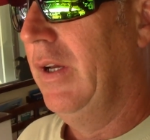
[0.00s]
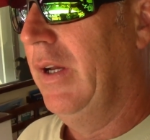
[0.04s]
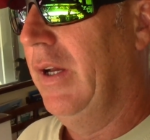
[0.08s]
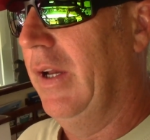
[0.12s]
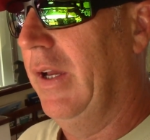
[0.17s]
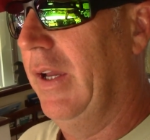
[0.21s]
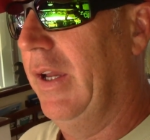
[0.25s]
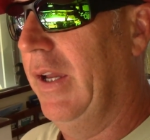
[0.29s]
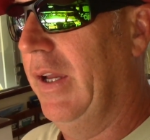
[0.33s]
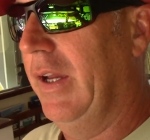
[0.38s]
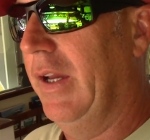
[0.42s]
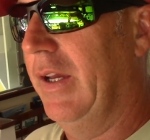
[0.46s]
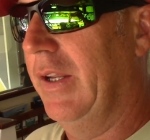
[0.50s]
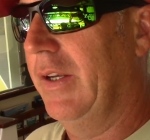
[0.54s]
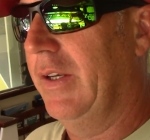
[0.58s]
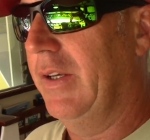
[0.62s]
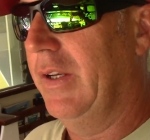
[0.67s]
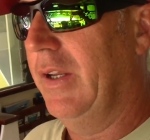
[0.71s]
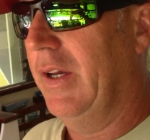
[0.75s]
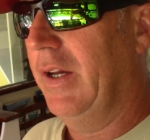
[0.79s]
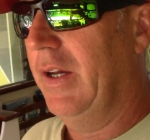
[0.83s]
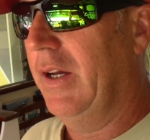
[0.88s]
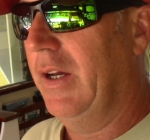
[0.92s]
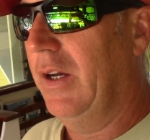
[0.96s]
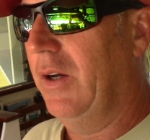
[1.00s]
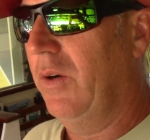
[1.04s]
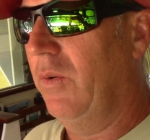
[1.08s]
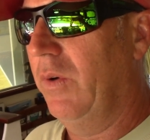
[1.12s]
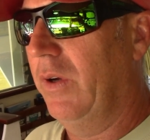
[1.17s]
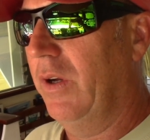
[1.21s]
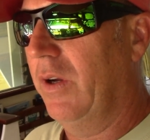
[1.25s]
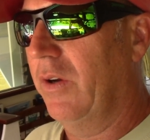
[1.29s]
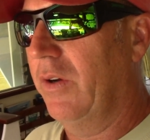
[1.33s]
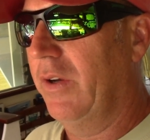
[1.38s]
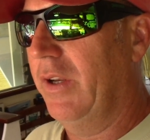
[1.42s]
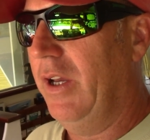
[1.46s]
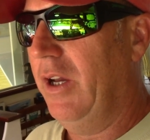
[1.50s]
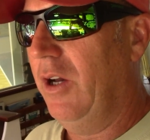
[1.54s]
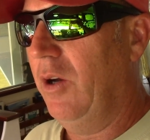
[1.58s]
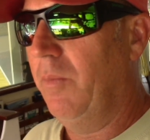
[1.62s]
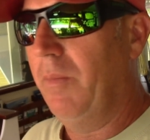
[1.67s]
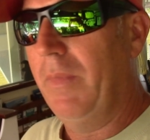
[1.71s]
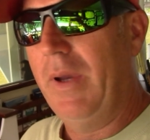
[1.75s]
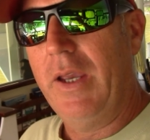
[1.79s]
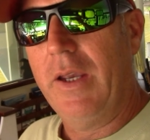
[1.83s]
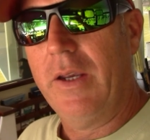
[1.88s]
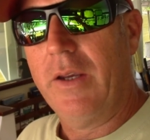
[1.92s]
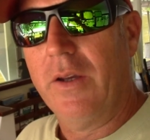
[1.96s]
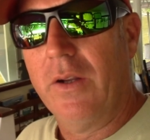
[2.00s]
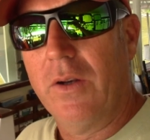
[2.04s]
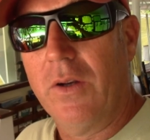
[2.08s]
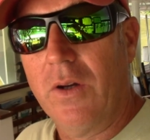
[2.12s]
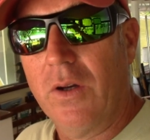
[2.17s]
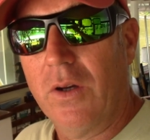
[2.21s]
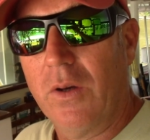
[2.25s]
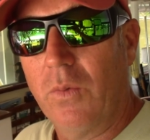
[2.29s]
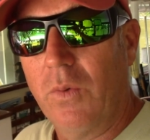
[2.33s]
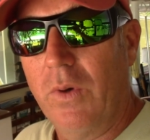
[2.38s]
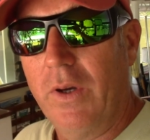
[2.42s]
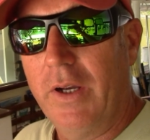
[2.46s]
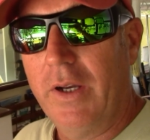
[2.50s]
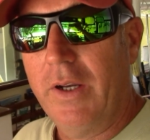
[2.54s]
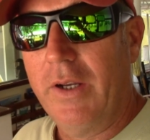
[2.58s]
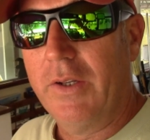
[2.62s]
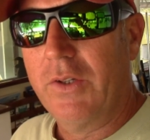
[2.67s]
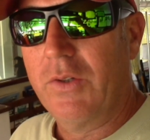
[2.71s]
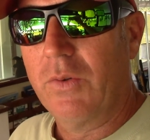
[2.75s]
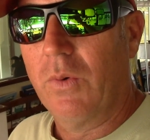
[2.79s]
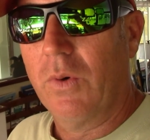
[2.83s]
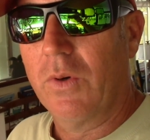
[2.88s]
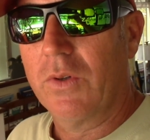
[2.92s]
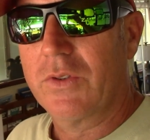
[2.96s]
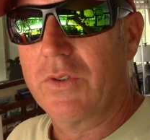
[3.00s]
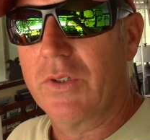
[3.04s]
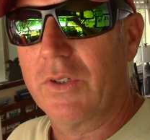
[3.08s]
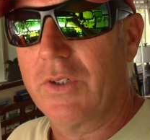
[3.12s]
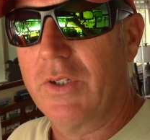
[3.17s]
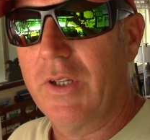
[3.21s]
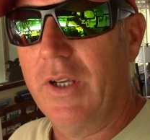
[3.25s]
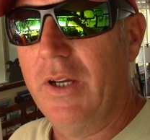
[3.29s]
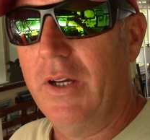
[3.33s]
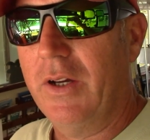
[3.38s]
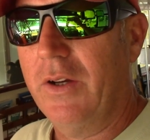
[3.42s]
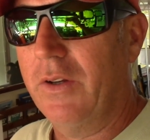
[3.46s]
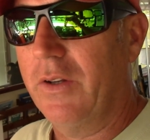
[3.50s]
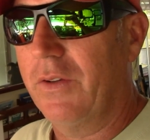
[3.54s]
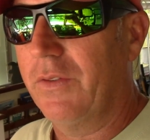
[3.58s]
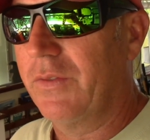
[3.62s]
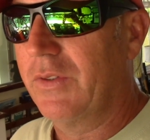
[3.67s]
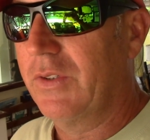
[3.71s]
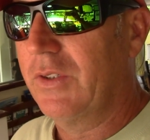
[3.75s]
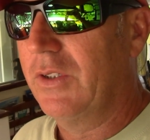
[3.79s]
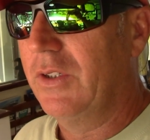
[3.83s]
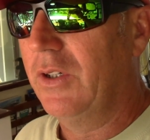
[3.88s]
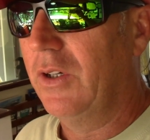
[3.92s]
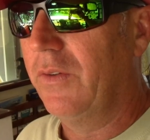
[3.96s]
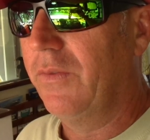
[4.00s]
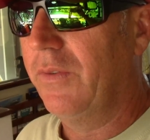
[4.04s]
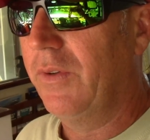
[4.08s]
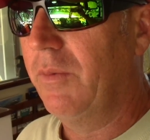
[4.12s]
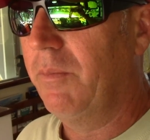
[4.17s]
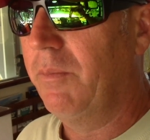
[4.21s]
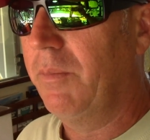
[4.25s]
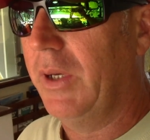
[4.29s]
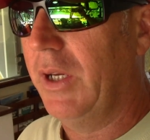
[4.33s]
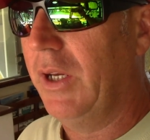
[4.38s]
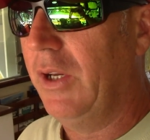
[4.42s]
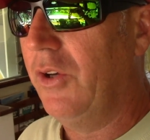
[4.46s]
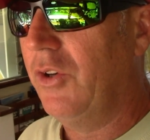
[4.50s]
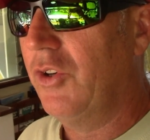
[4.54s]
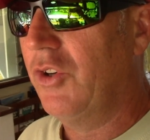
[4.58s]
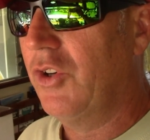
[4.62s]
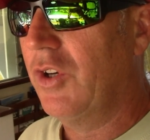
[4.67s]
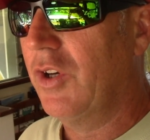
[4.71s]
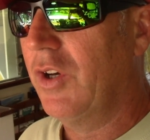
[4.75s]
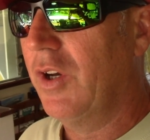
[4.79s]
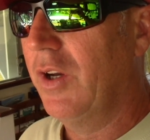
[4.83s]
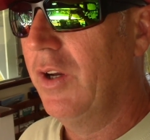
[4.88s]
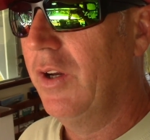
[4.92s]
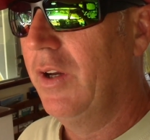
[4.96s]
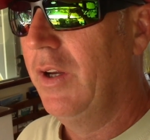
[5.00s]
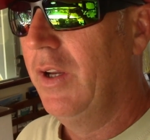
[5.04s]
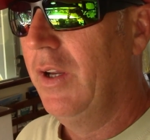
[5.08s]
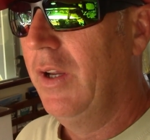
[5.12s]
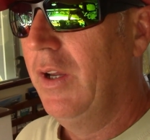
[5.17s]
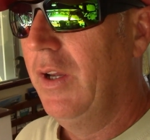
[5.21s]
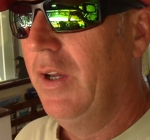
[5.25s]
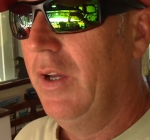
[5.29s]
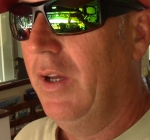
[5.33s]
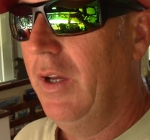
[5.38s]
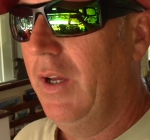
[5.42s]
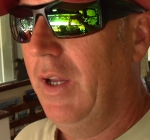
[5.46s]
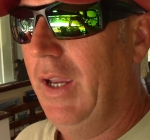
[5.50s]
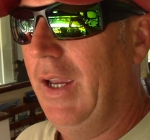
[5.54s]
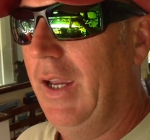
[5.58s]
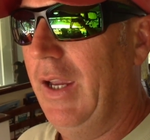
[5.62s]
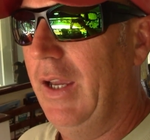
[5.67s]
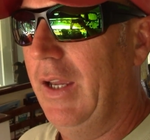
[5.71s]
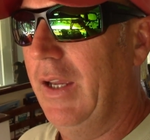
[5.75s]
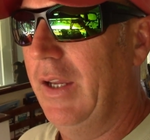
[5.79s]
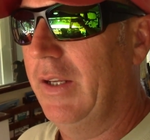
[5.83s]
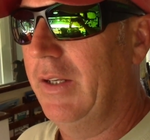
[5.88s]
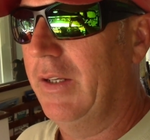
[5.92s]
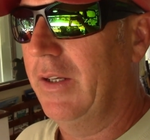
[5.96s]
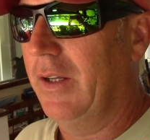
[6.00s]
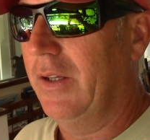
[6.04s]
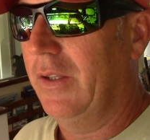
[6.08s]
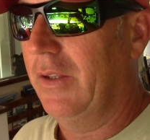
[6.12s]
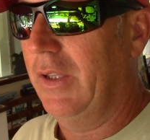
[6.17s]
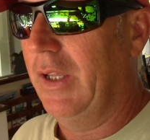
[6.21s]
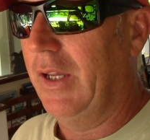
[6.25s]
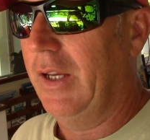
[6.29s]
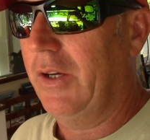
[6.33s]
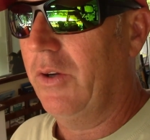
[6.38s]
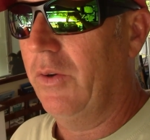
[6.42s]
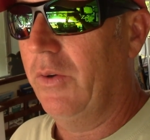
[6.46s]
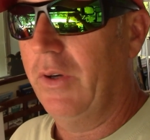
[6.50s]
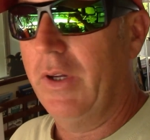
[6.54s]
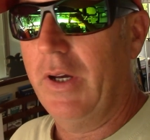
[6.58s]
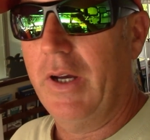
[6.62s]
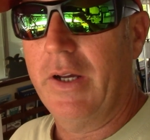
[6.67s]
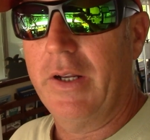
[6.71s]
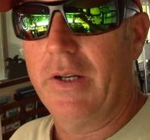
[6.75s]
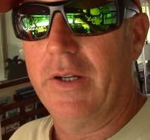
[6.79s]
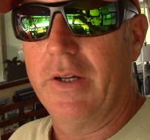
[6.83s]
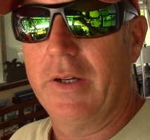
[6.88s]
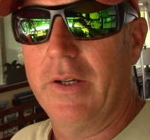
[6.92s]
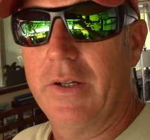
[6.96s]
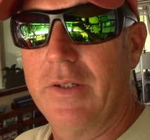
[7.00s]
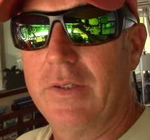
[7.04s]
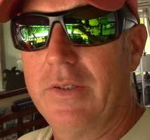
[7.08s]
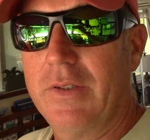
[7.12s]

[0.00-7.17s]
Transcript: And we are now making our way towards the town of Sylvan Beach and Lake Oneida.